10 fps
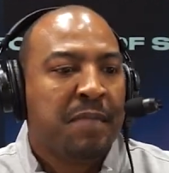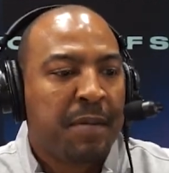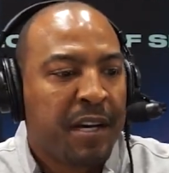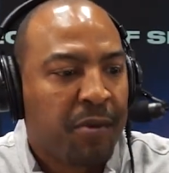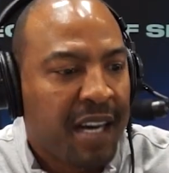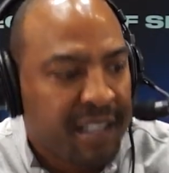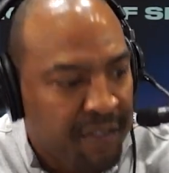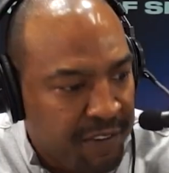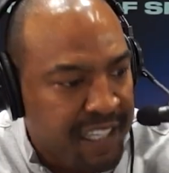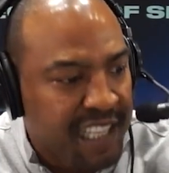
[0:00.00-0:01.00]
maybe go out
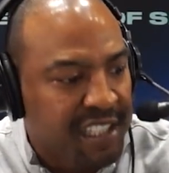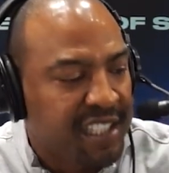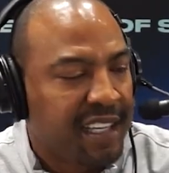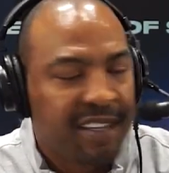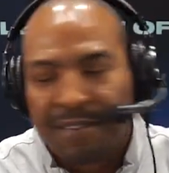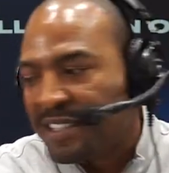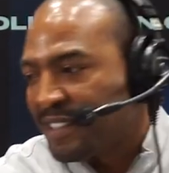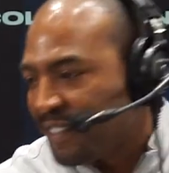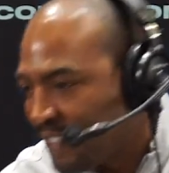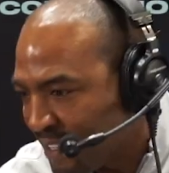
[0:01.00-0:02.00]
in free agency, which
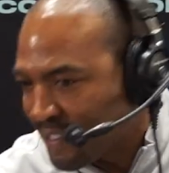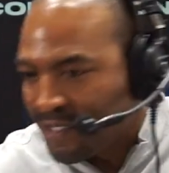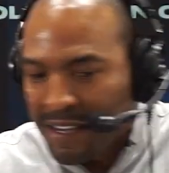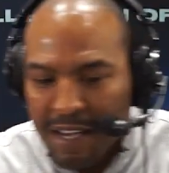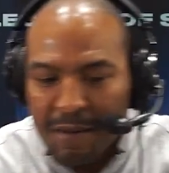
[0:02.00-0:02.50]
they never do.